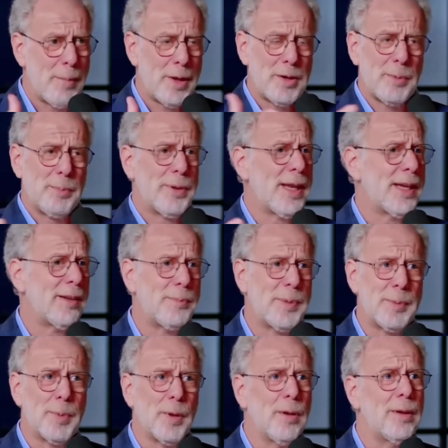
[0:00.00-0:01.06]
But there are plenty of
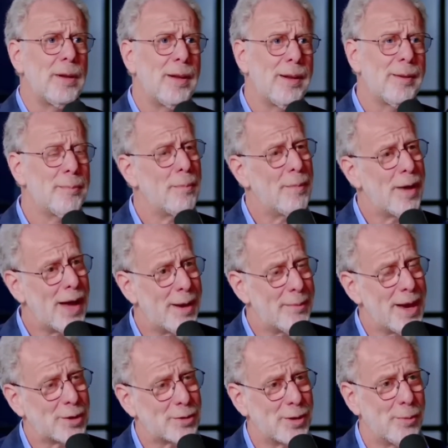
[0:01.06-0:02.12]
people,
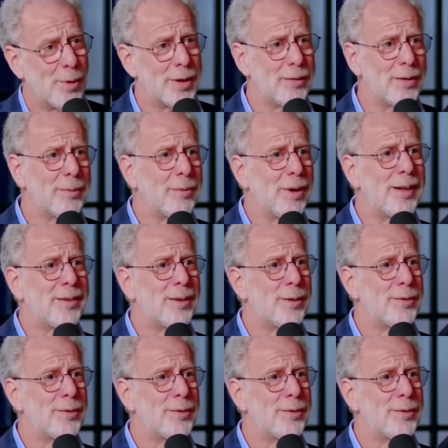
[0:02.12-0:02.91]
I'm actually one of them, right,